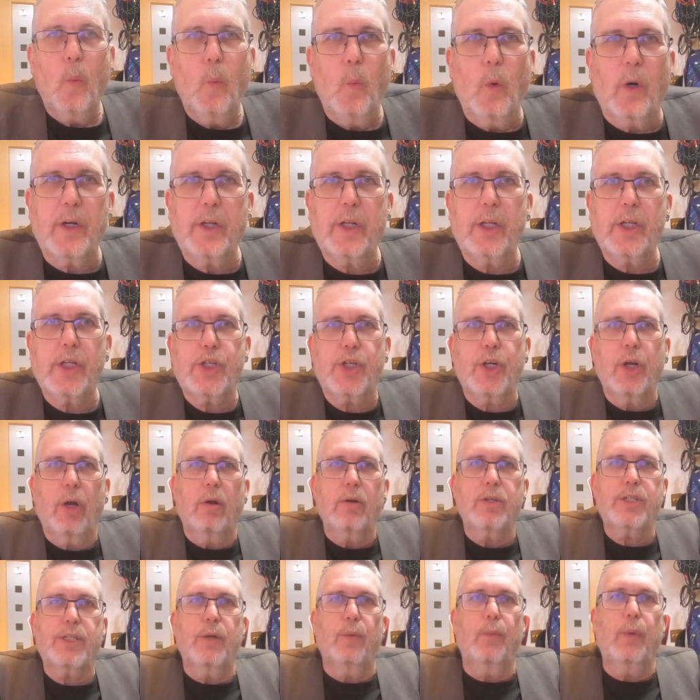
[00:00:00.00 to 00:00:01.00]
One of the
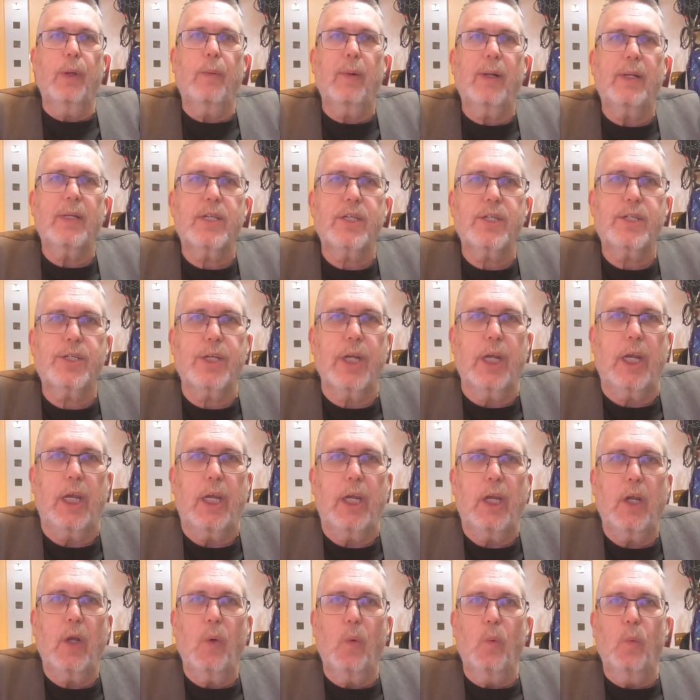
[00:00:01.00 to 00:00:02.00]
shows that we went to
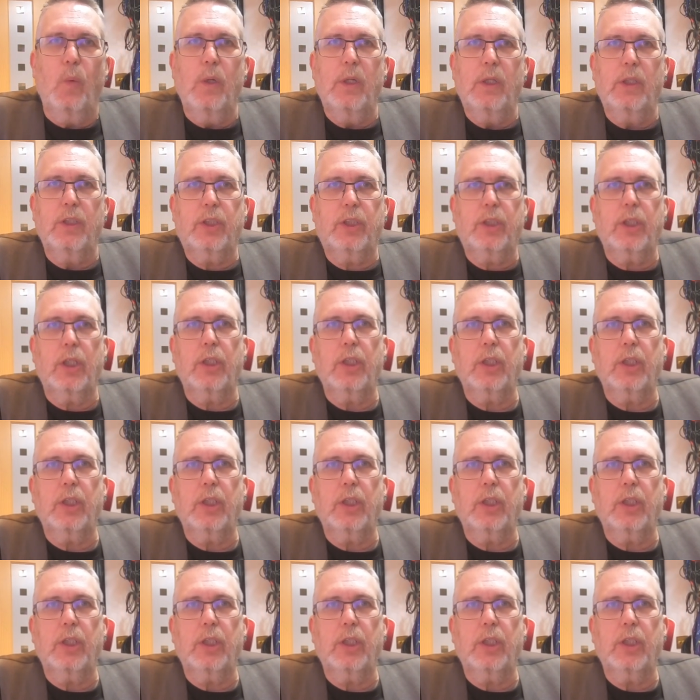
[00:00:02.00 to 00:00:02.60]
see was